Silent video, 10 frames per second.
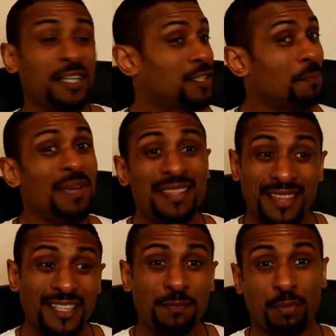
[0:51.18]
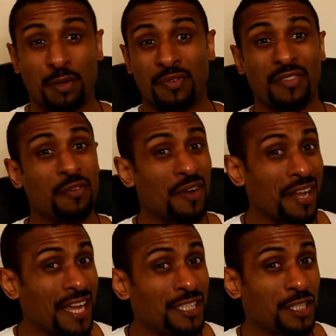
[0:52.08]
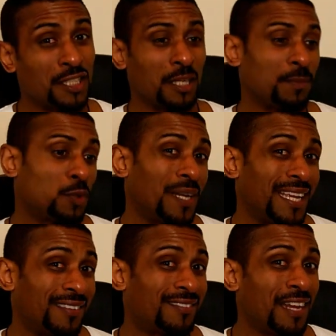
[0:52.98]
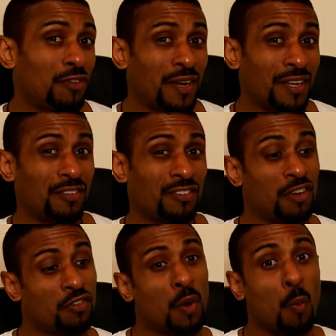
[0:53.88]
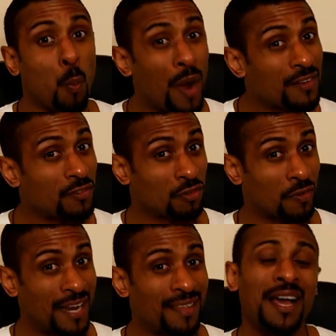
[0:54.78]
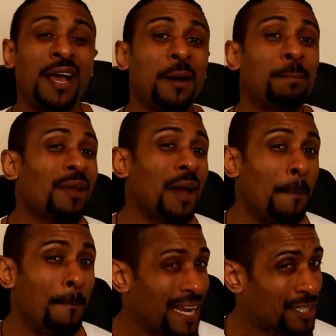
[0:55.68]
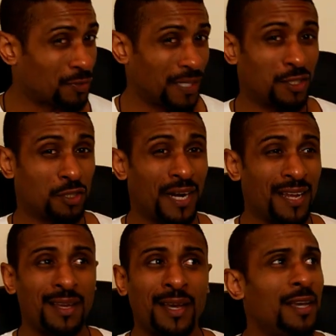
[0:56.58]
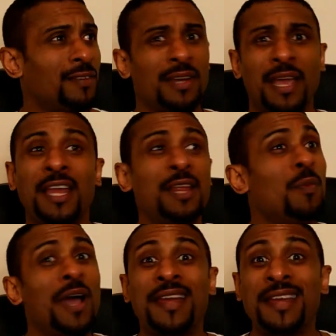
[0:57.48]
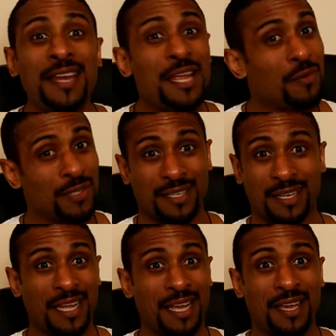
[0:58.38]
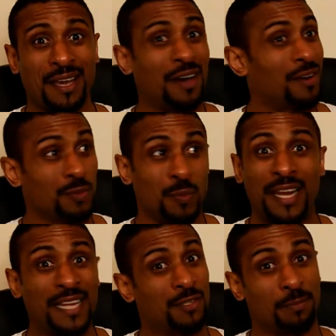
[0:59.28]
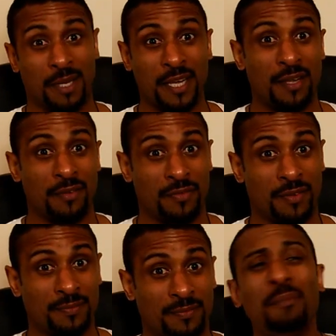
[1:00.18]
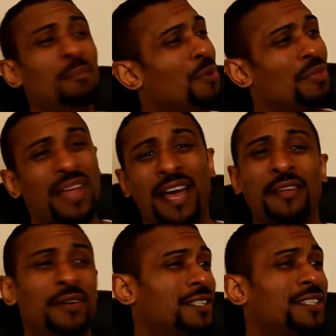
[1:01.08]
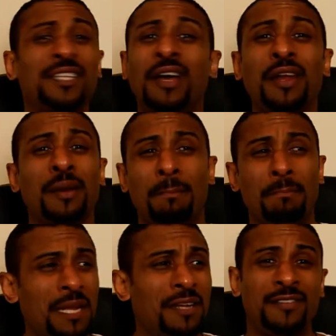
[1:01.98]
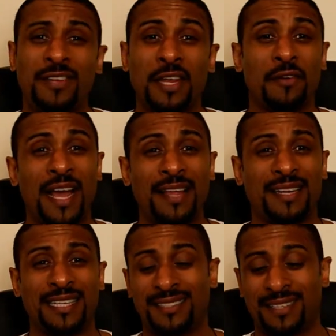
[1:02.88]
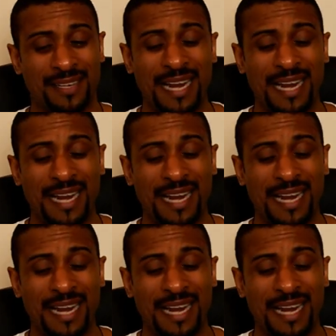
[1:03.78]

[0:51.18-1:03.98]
And to me this proves that the relationship between eccentric concentric weight strength and plyometric strength isn't anywhere near as clear-cut as we're led to believe. And more than that, there are a ton of mid-tier athletes